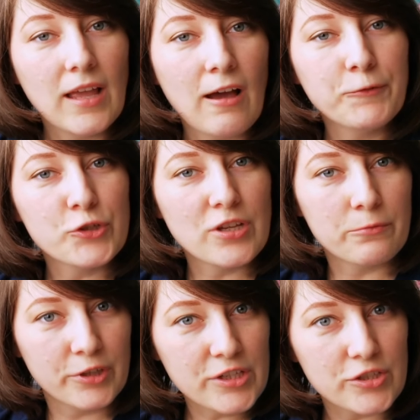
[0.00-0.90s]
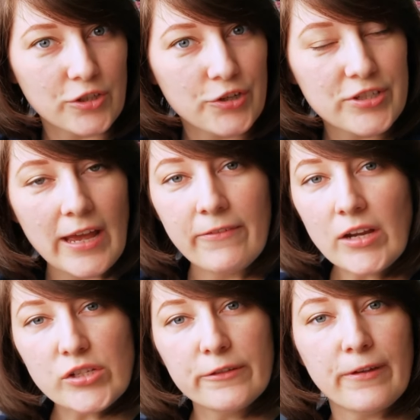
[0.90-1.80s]
after some research, I've
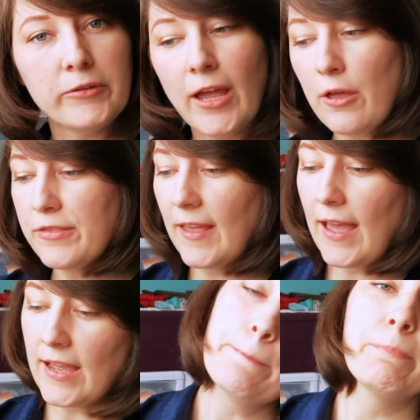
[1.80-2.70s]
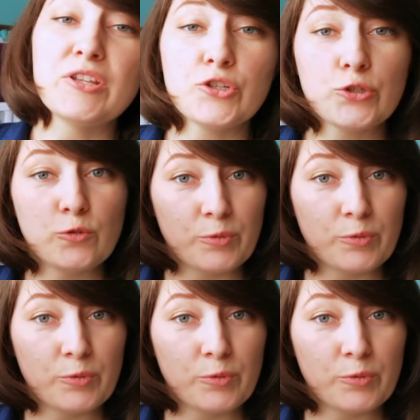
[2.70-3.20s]
actually found out that Mr. Super